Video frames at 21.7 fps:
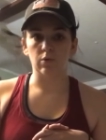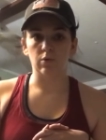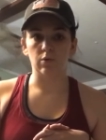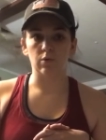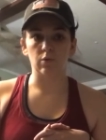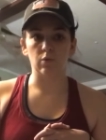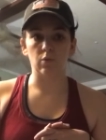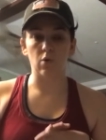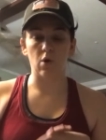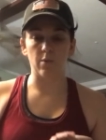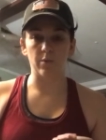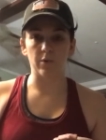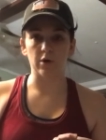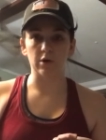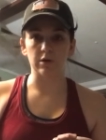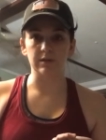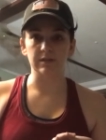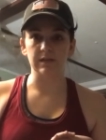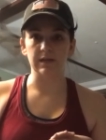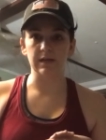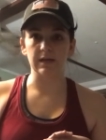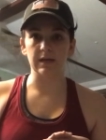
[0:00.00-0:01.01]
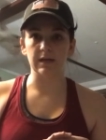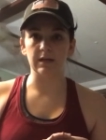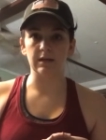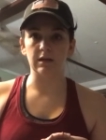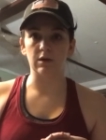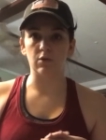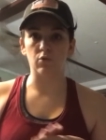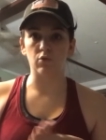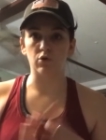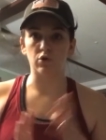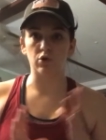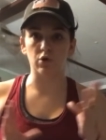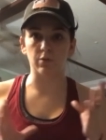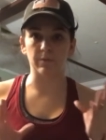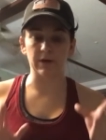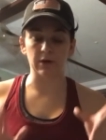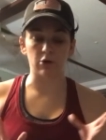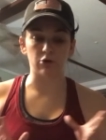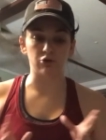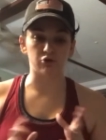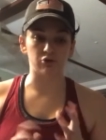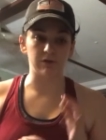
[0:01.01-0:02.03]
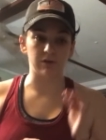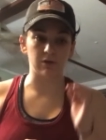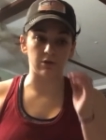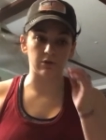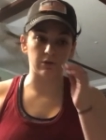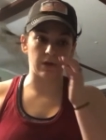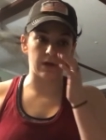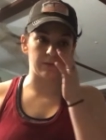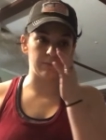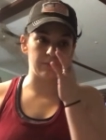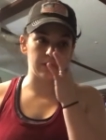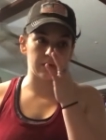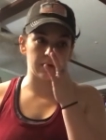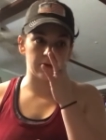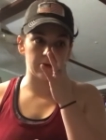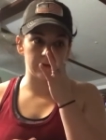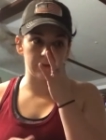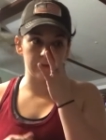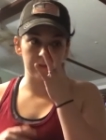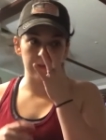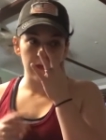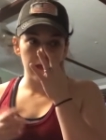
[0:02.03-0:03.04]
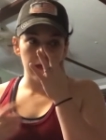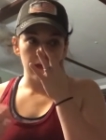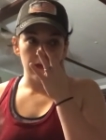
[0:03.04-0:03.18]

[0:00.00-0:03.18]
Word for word: Walmart and order my groceries online because